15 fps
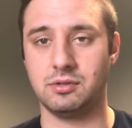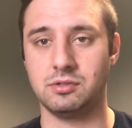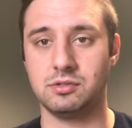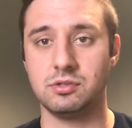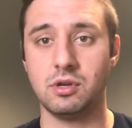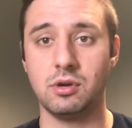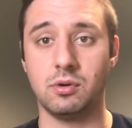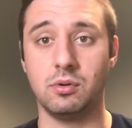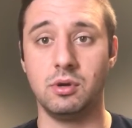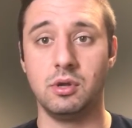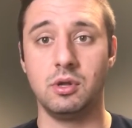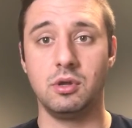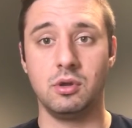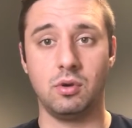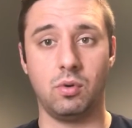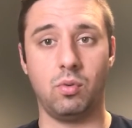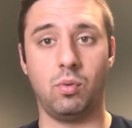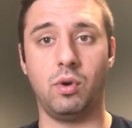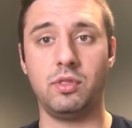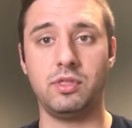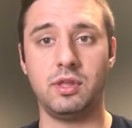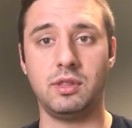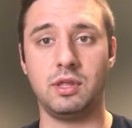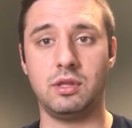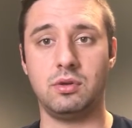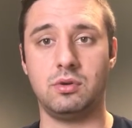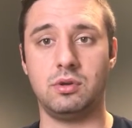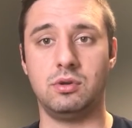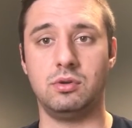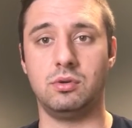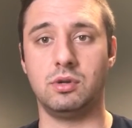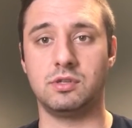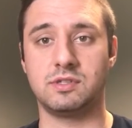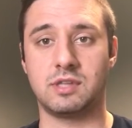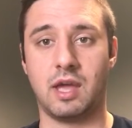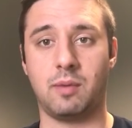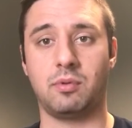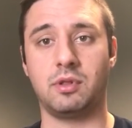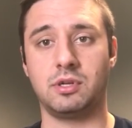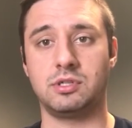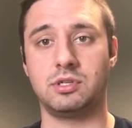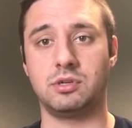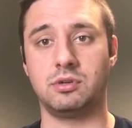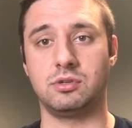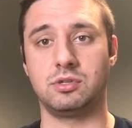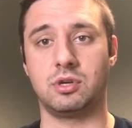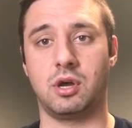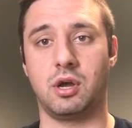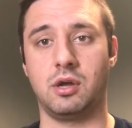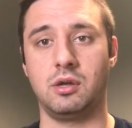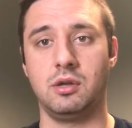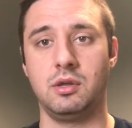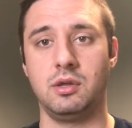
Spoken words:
So one thing that you can do to stop clenching your jaw